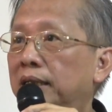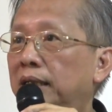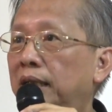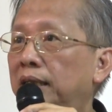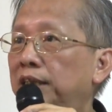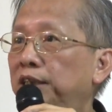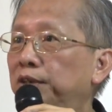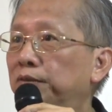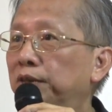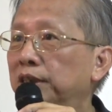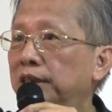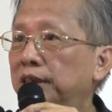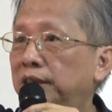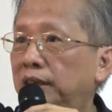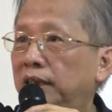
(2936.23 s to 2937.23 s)
Then he was
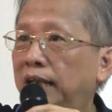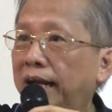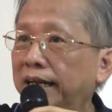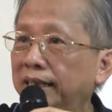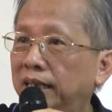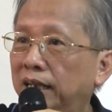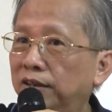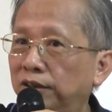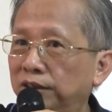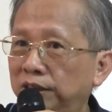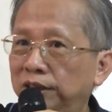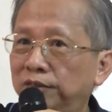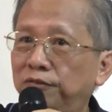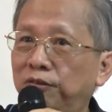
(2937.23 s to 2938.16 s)
lying down on the